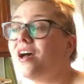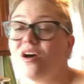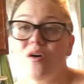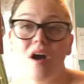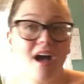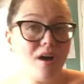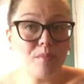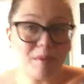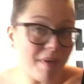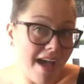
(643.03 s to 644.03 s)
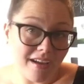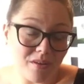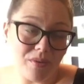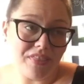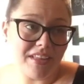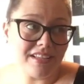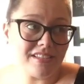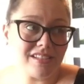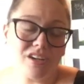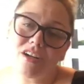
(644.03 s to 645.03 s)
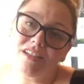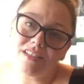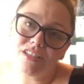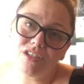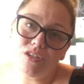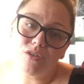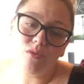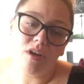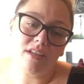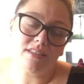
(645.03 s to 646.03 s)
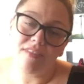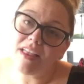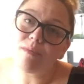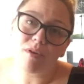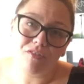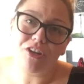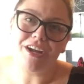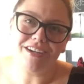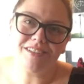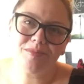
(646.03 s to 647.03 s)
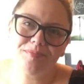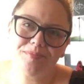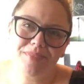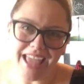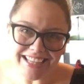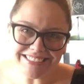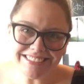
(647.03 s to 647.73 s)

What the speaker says: I'll be back when things start to develop over here. Okay?